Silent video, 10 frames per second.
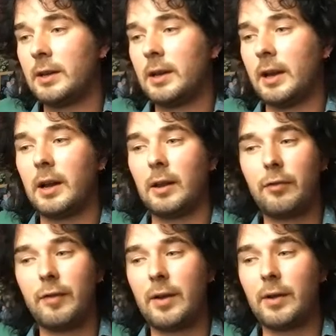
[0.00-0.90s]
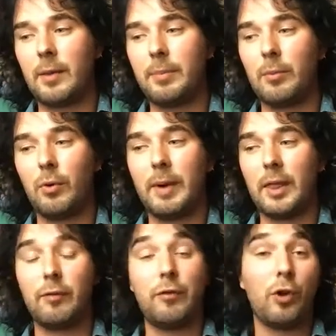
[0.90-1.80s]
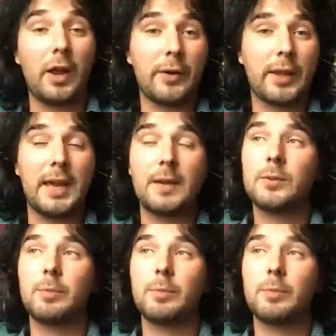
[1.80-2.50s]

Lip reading: I kind of found out a bit more about the Fallout games